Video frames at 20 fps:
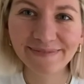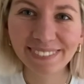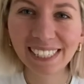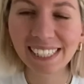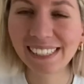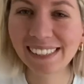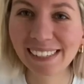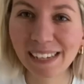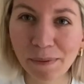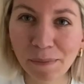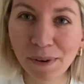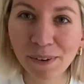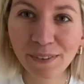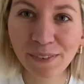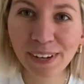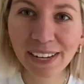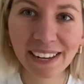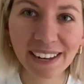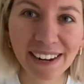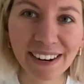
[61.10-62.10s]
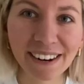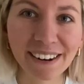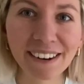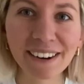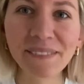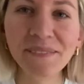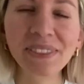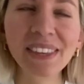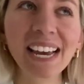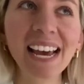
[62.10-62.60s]
some over
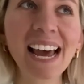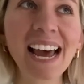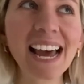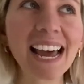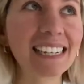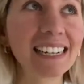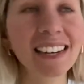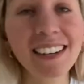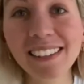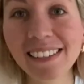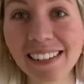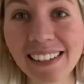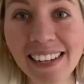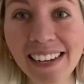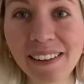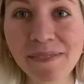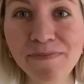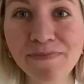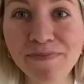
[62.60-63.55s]
here. Lastly,